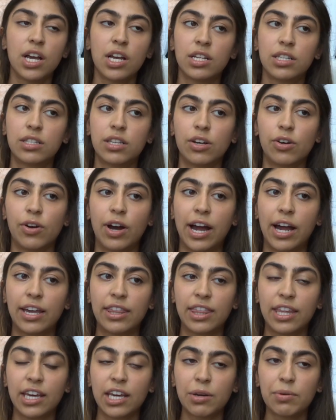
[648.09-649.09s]
So I
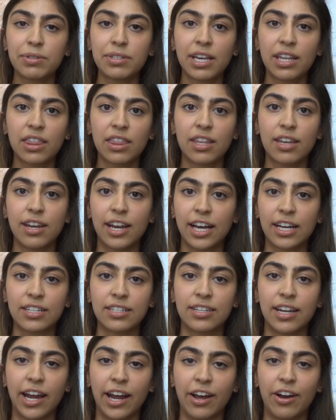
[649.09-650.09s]
think it was like the
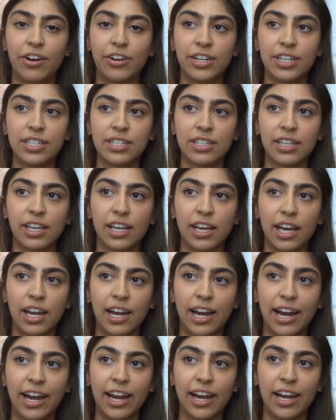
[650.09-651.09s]
next day, honestly, and
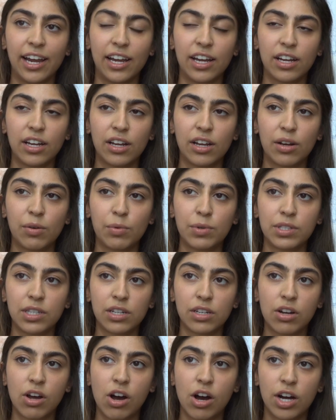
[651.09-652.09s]
I was
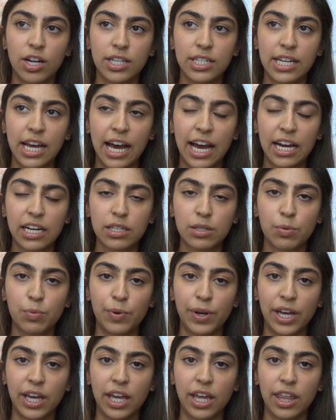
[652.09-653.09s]
in contact
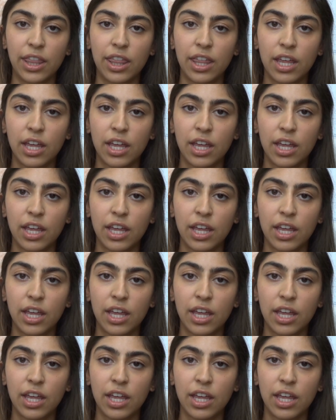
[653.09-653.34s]
with